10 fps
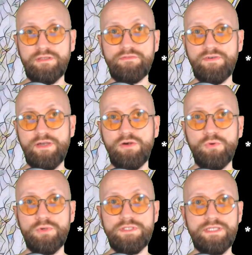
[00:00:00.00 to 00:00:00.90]
the Fey
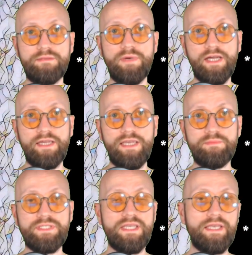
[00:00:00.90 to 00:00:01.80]
Courts in my
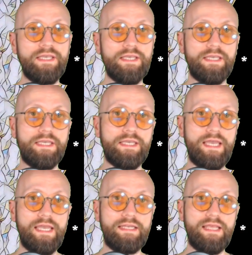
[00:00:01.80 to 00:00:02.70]
games
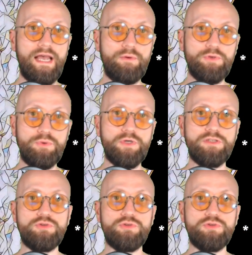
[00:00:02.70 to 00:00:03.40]
and how you can